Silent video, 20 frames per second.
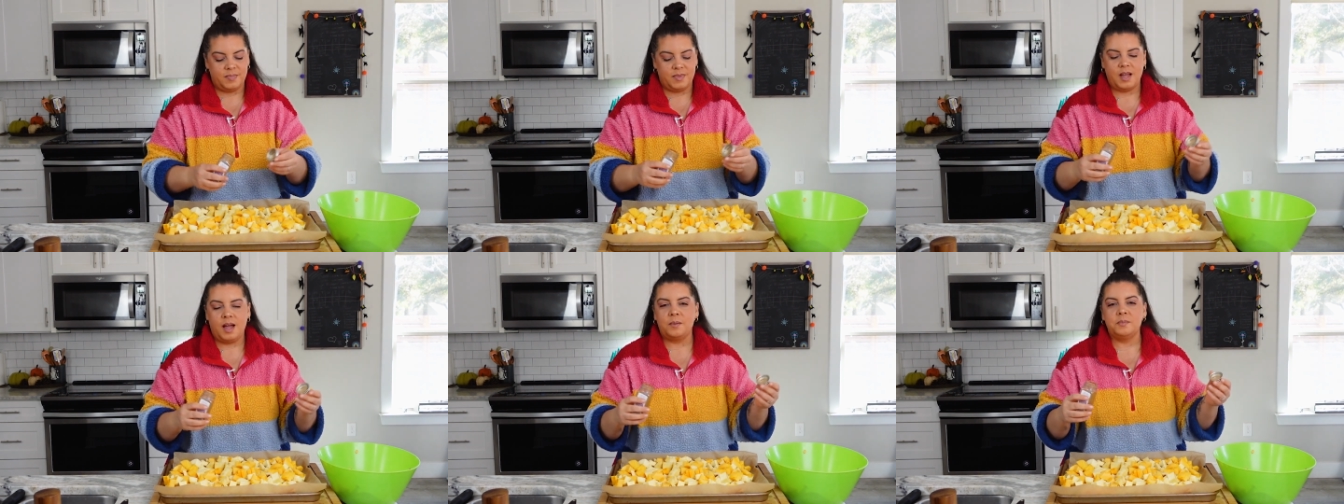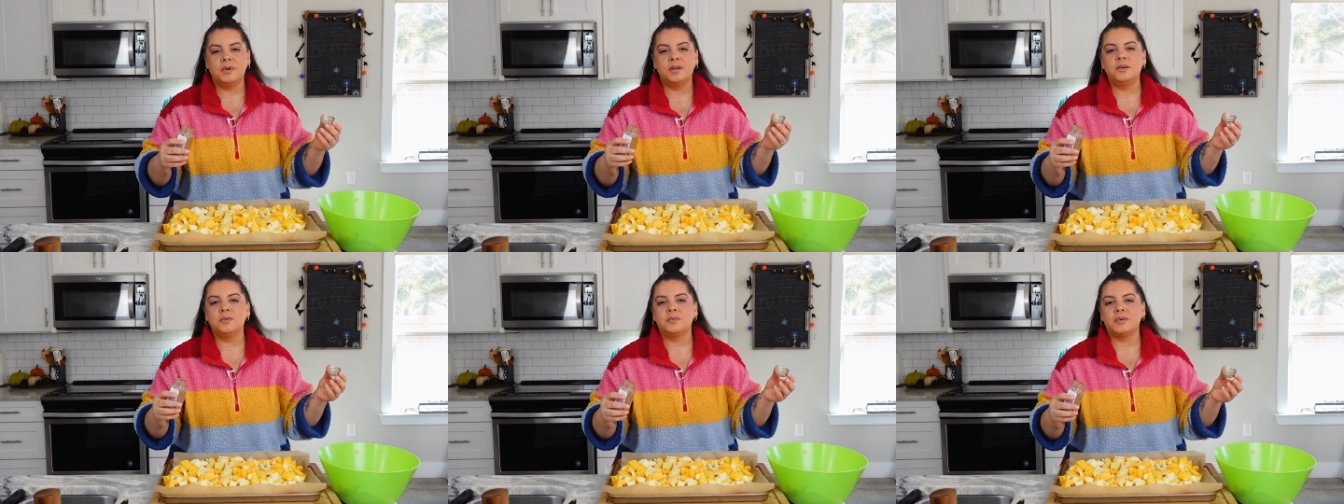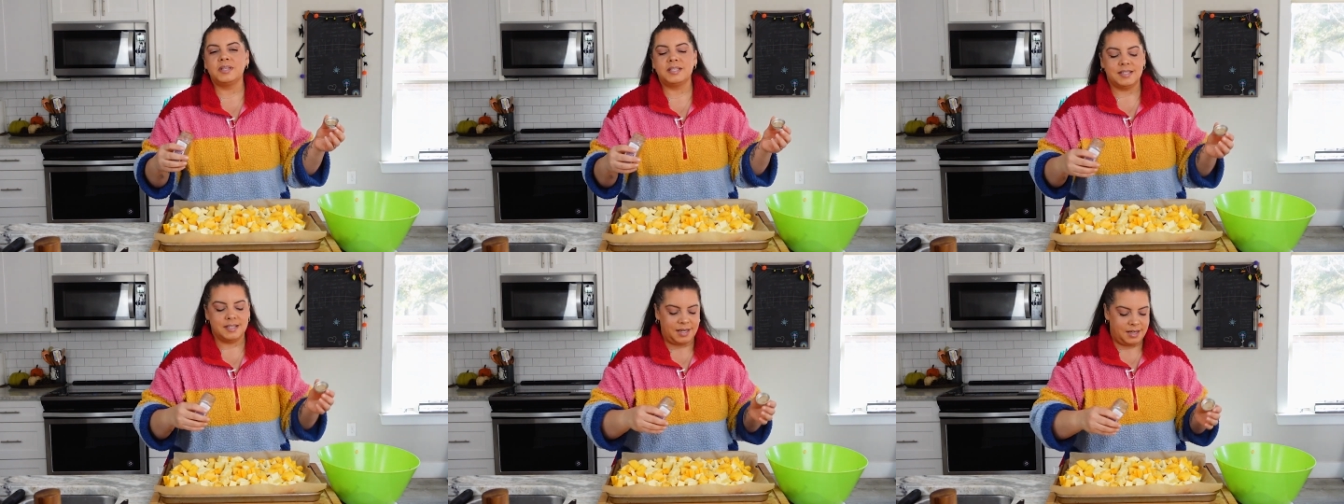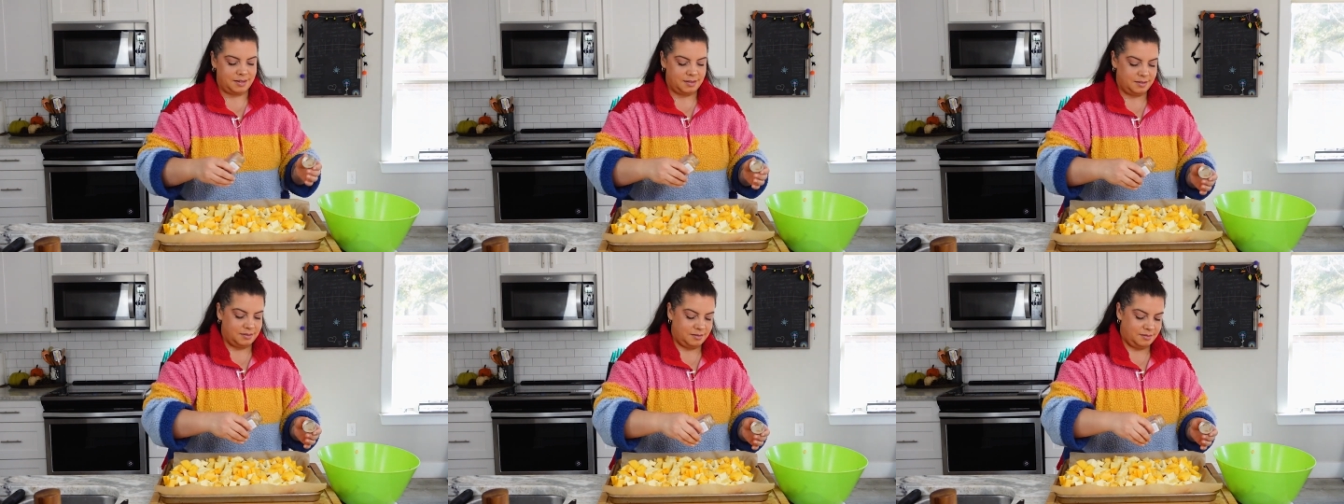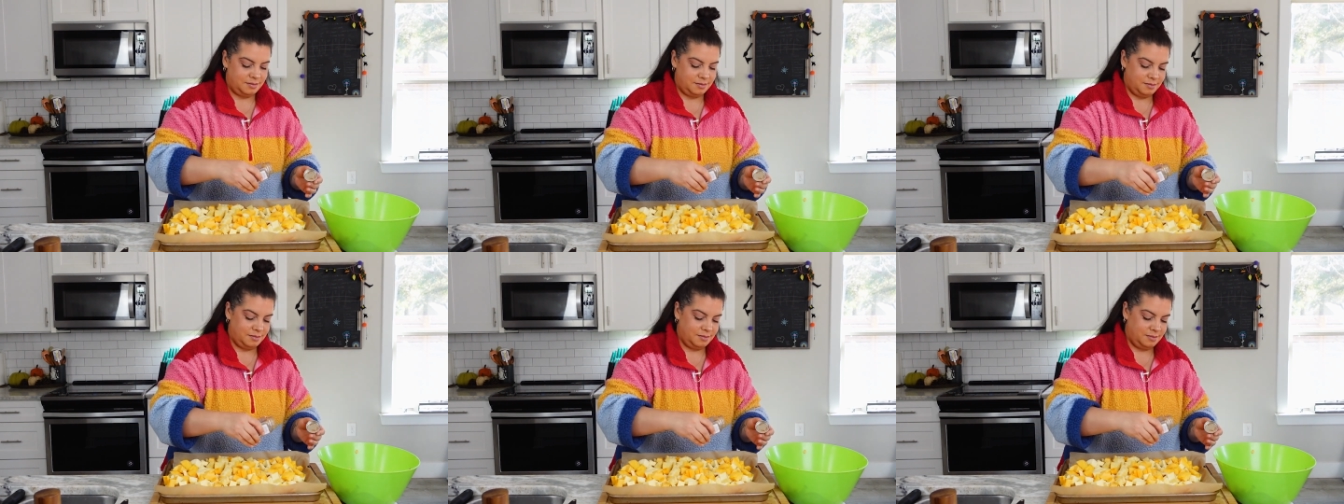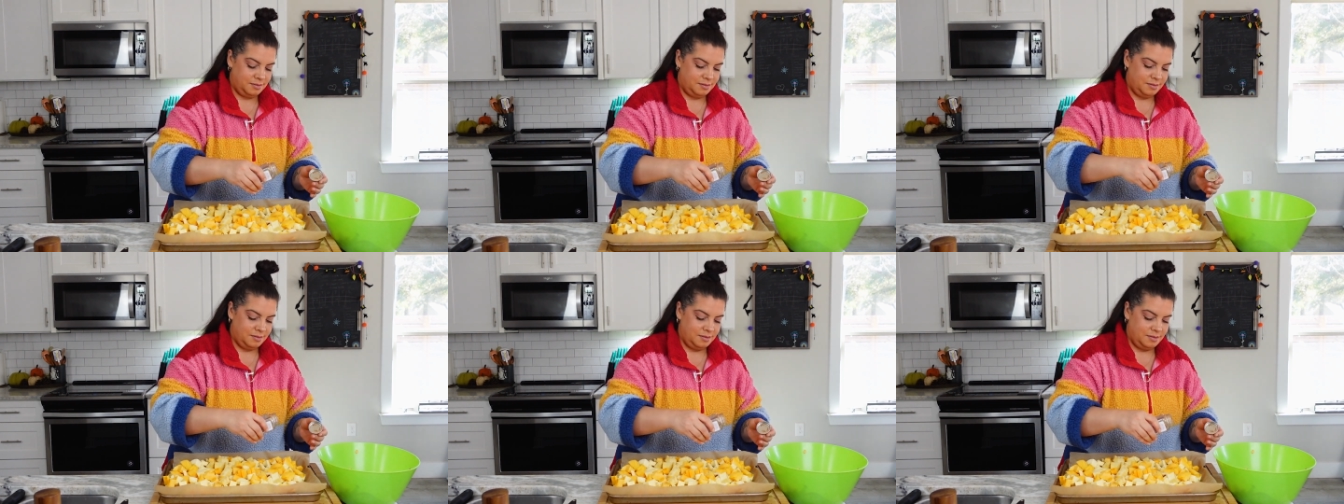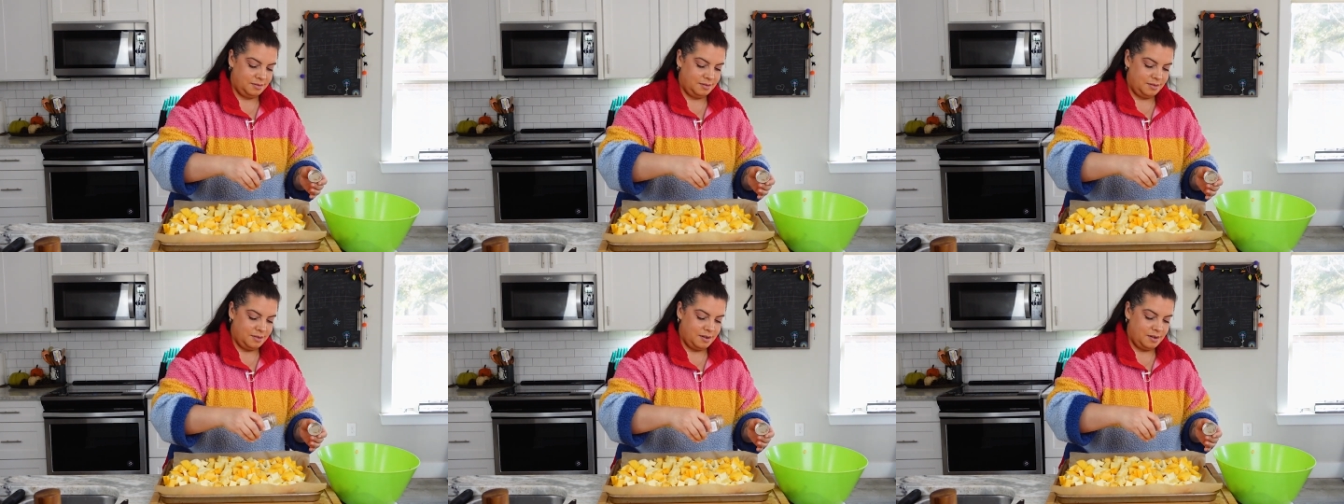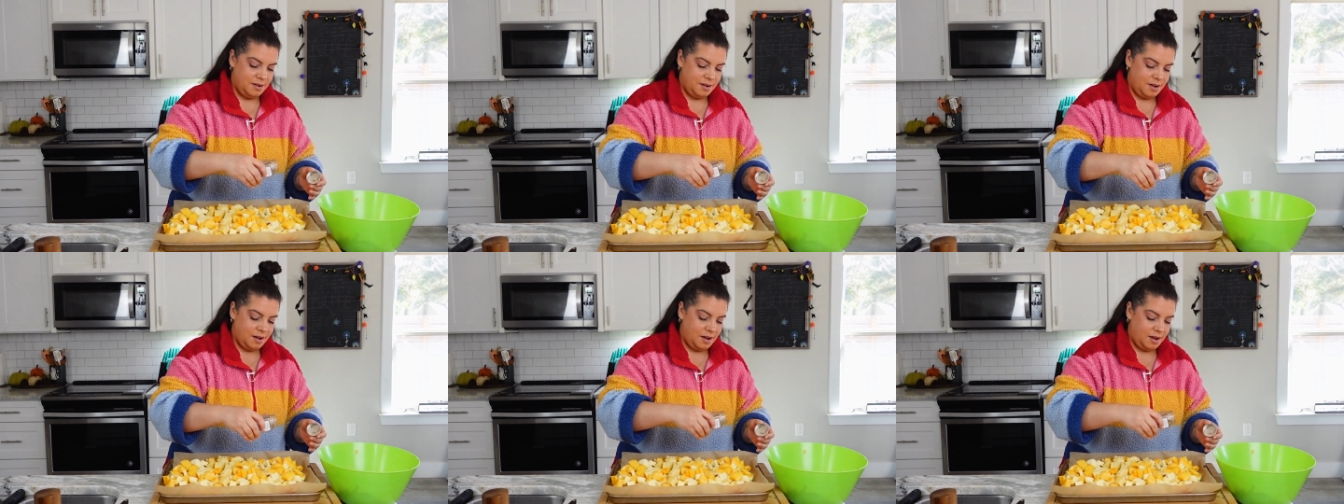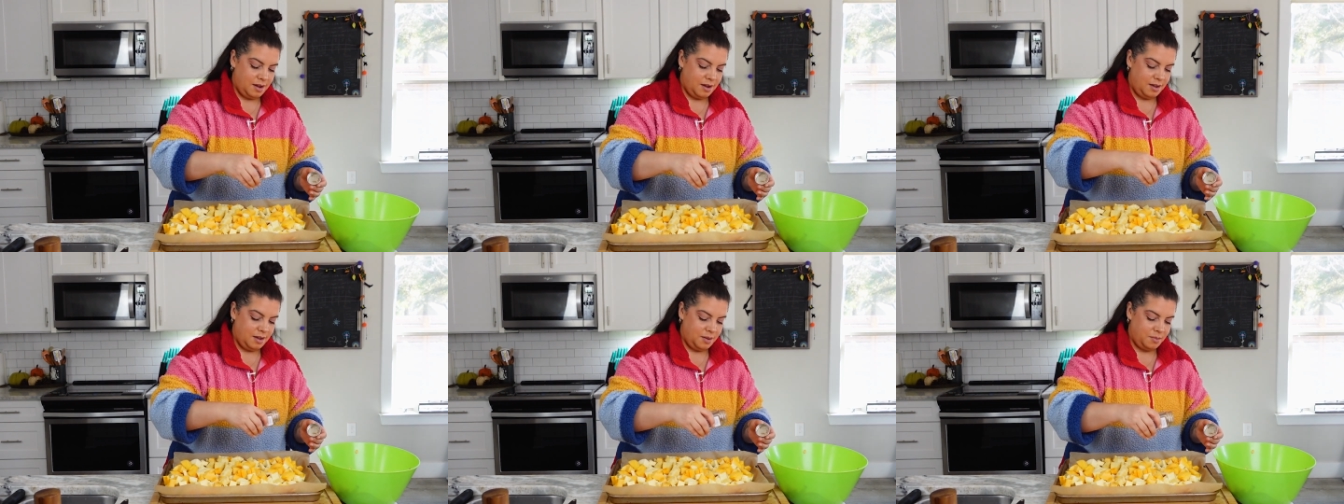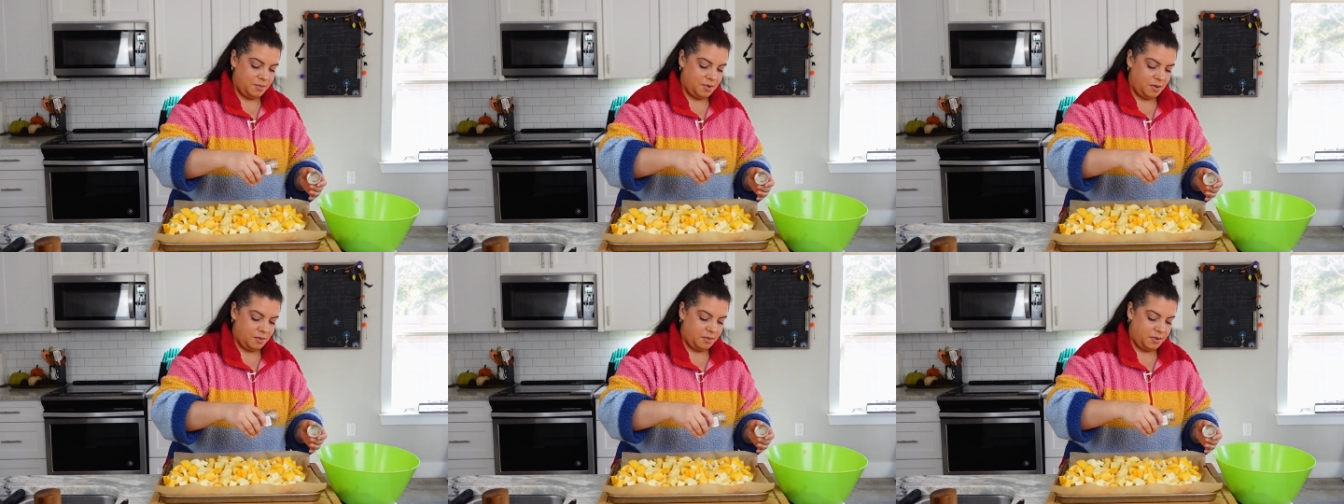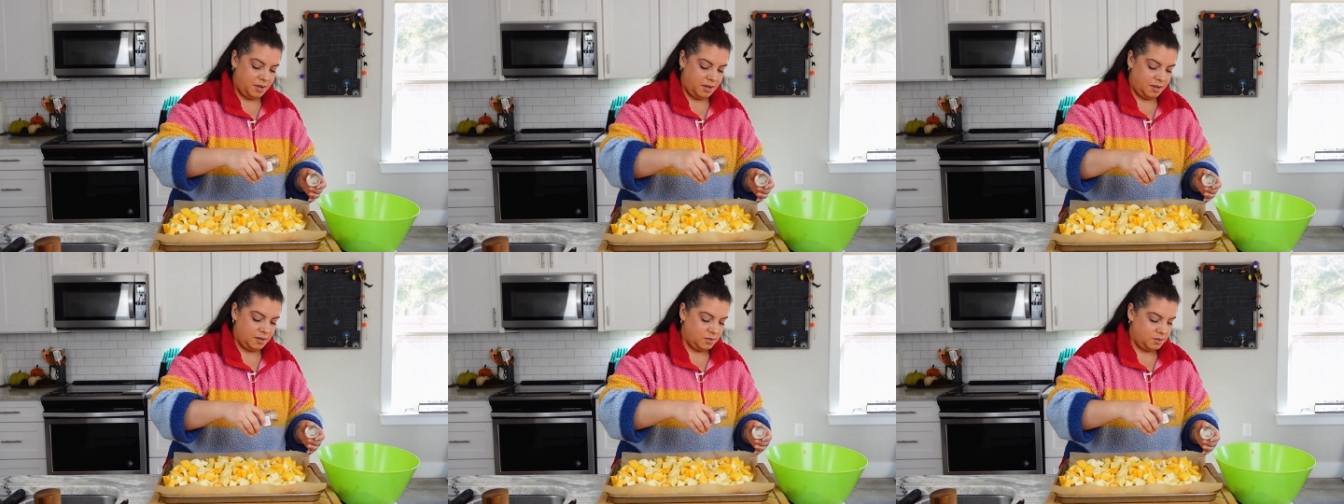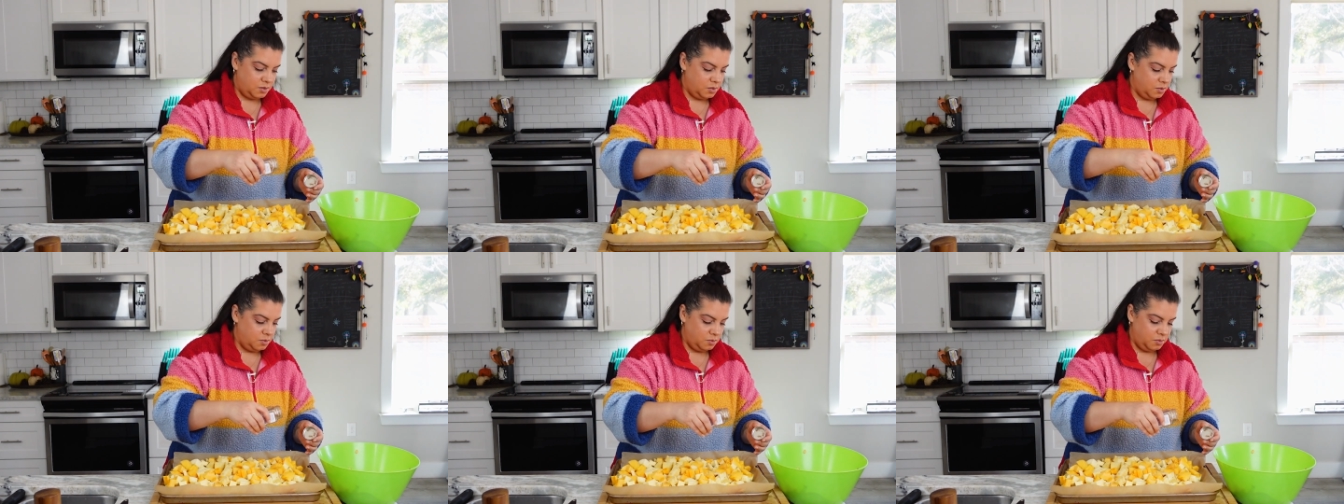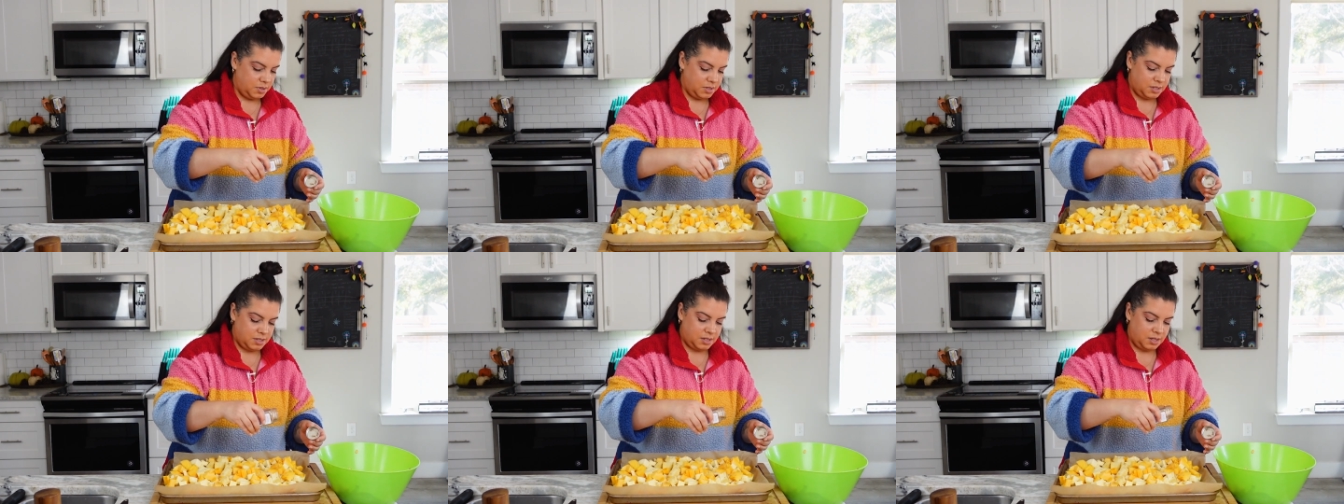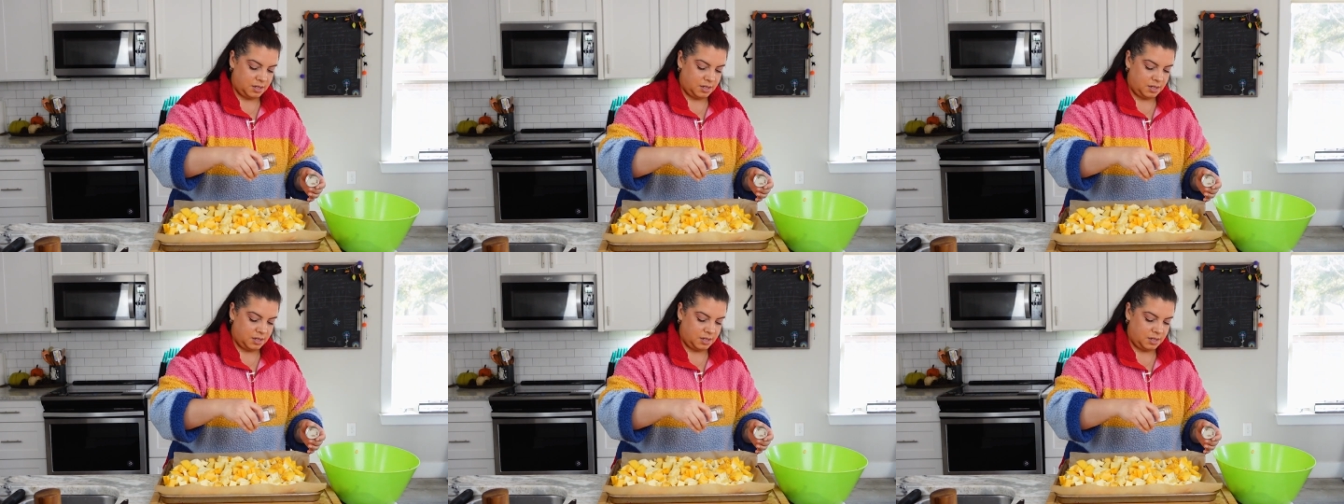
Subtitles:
I'm gonna risk it. I am going to risk